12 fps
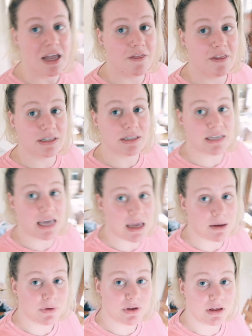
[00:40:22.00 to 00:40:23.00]
This
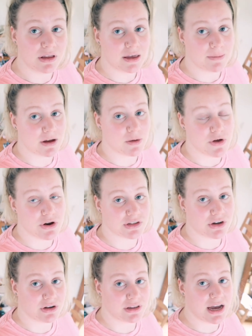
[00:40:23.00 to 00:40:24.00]
table that my computer is
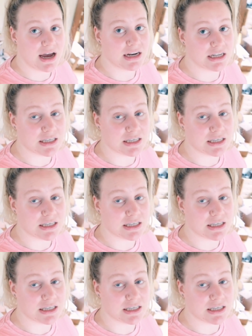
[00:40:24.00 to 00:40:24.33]
currently on